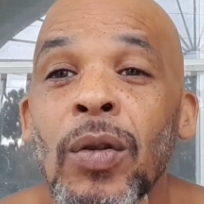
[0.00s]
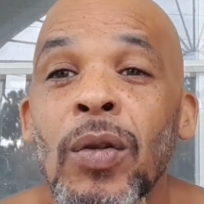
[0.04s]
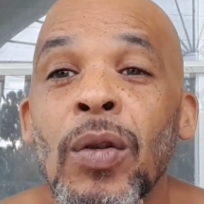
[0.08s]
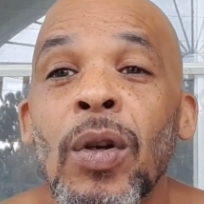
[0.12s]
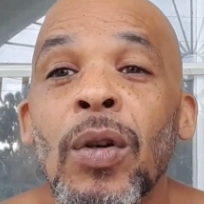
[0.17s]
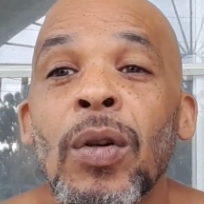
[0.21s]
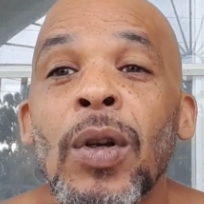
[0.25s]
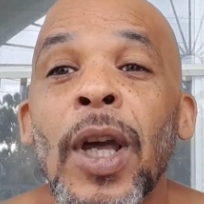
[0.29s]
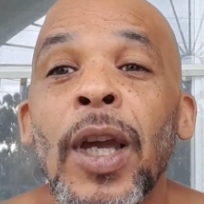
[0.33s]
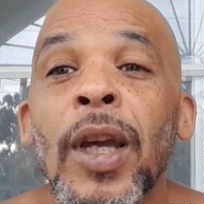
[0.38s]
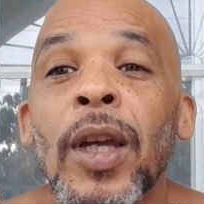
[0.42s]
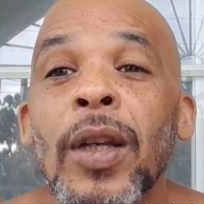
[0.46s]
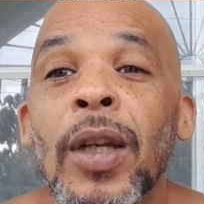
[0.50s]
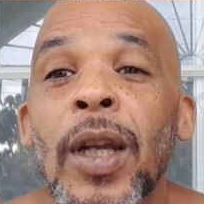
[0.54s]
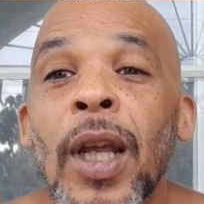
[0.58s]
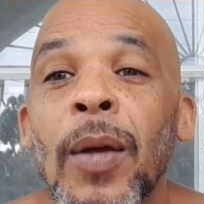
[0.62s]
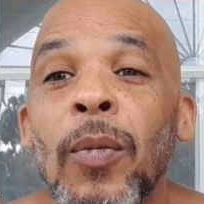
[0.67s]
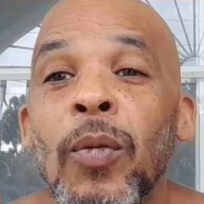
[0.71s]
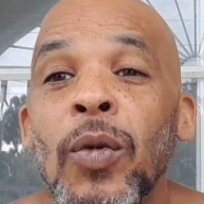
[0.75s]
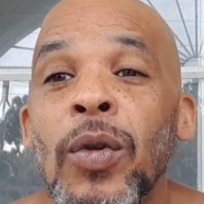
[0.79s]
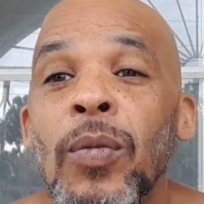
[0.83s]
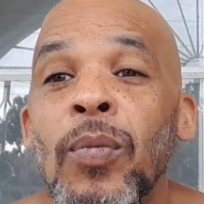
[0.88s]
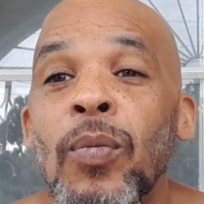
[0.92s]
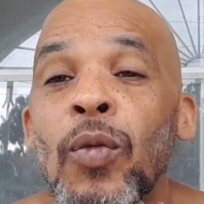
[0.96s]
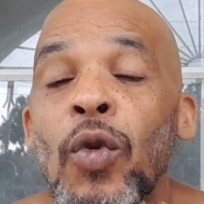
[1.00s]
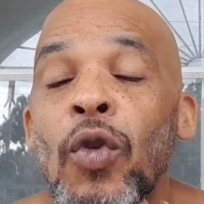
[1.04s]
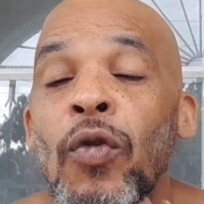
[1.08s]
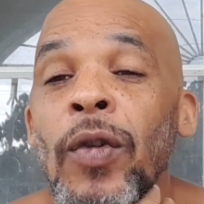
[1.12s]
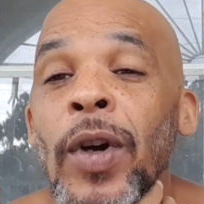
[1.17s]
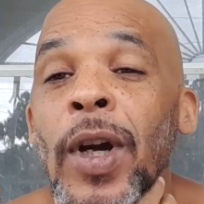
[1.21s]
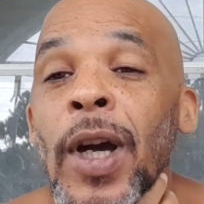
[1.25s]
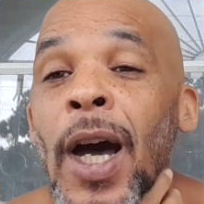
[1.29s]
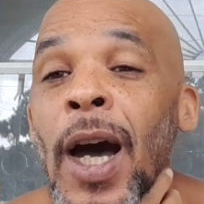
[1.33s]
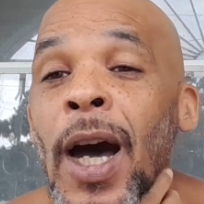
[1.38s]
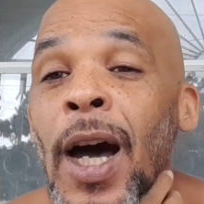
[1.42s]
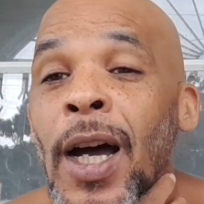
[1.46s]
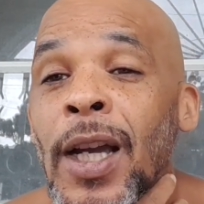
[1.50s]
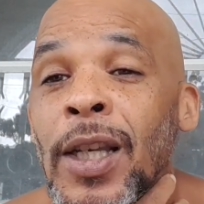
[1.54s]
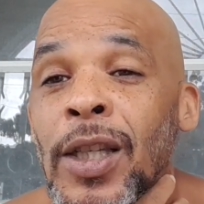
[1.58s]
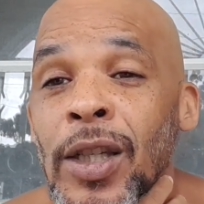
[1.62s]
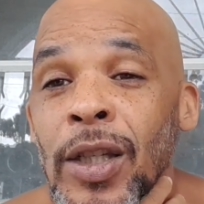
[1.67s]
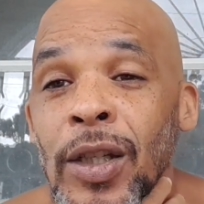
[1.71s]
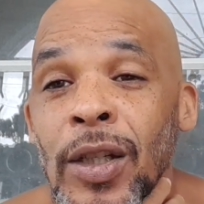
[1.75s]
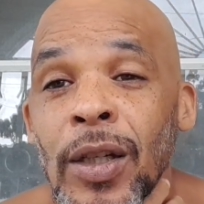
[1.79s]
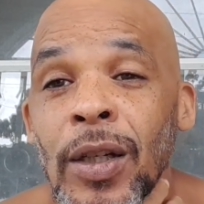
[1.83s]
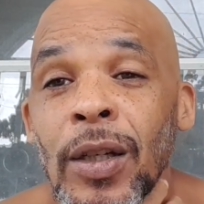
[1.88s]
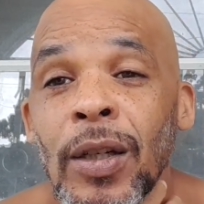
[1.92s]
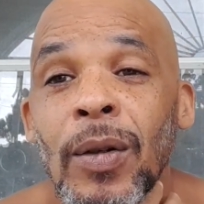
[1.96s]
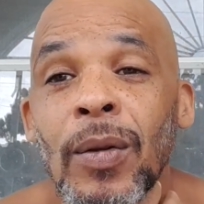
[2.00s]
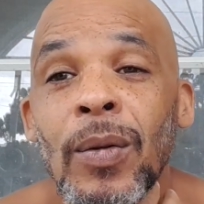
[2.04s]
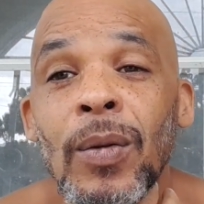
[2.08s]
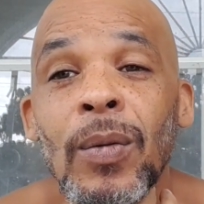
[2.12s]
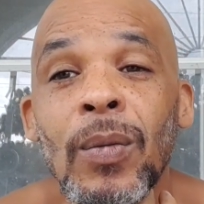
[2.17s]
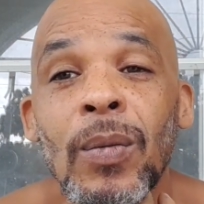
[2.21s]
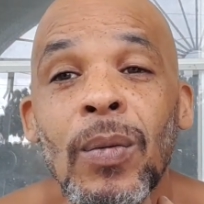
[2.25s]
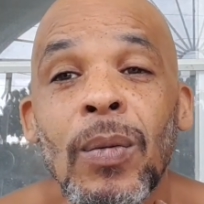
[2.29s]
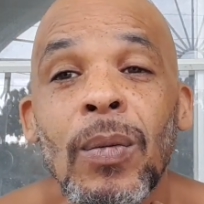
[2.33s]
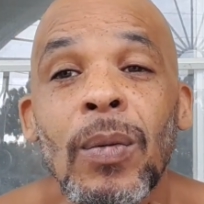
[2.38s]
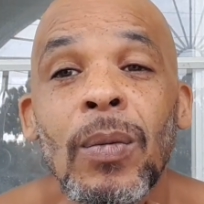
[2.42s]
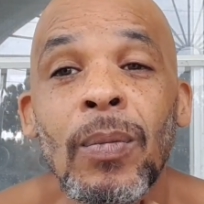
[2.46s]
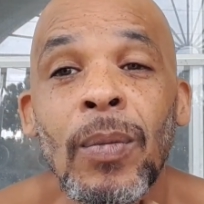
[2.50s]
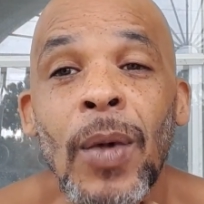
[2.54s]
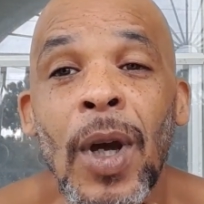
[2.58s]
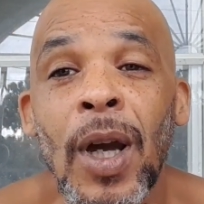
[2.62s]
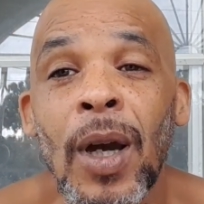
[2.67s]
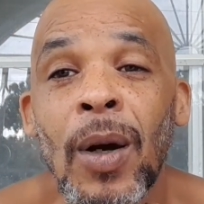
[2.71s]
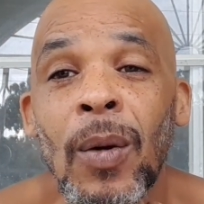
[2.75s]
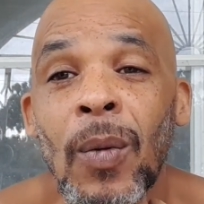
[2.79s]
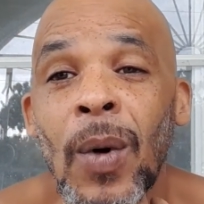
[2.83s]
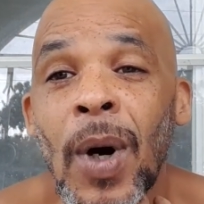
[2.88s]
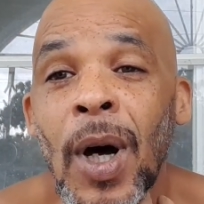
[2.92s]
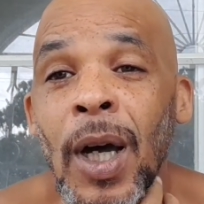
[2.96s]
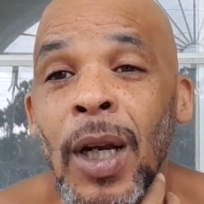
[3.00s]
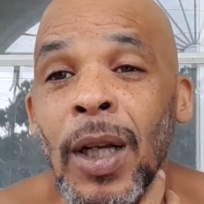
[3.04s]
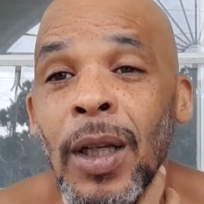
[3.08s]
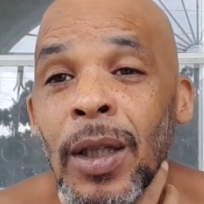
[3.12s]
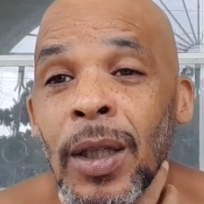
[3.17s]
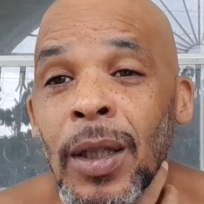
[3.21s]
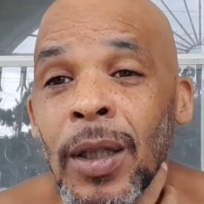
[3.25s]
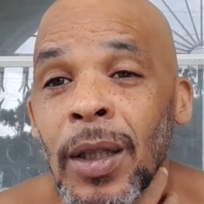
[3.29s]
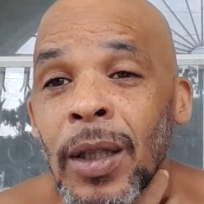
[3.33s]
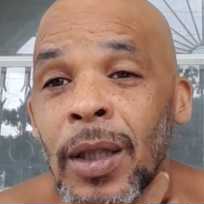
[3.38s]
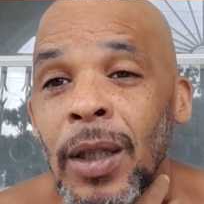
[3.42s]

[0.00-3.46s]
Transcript: like they was moving ganja, marijuana.